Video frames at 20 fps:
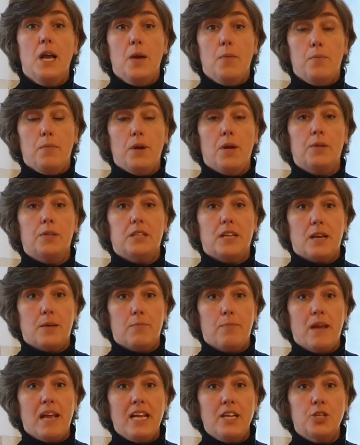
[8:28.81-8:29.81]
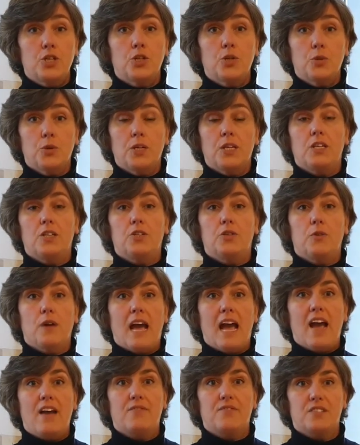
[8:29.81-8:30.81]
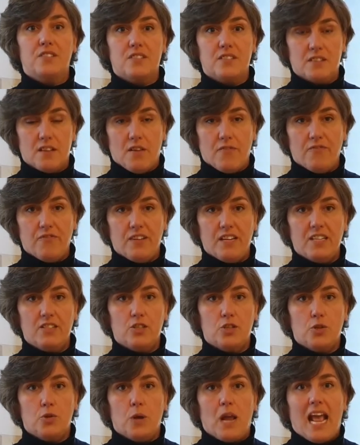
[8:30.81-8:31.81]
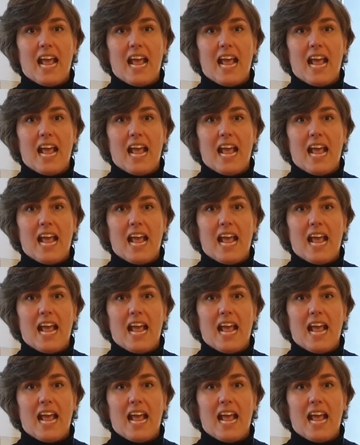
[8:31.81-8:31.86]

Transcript: But make sure that you have something to